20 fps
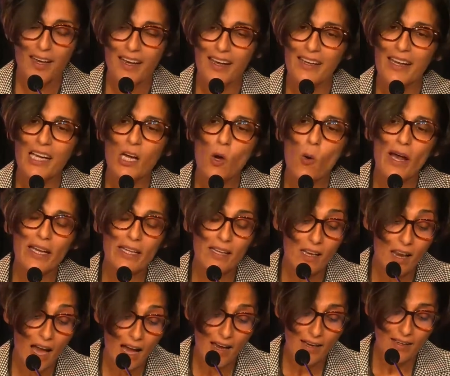And I quite
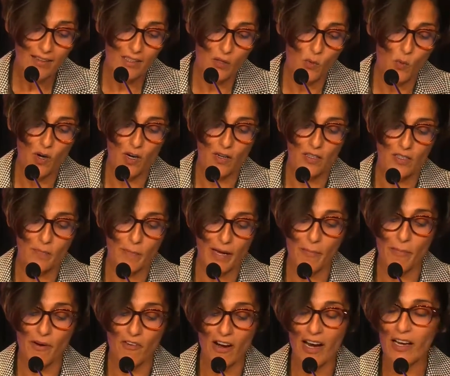like the words by
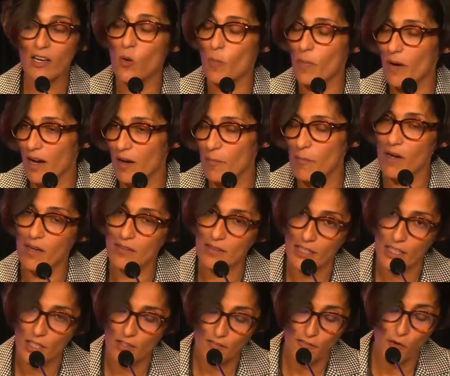Barack Obama,
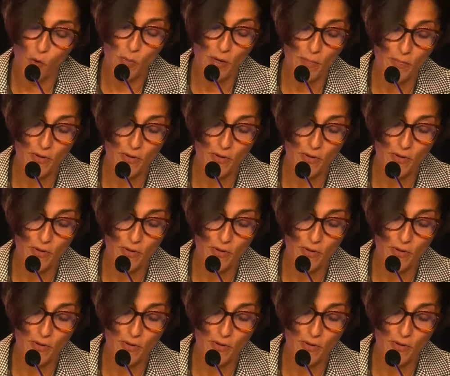the former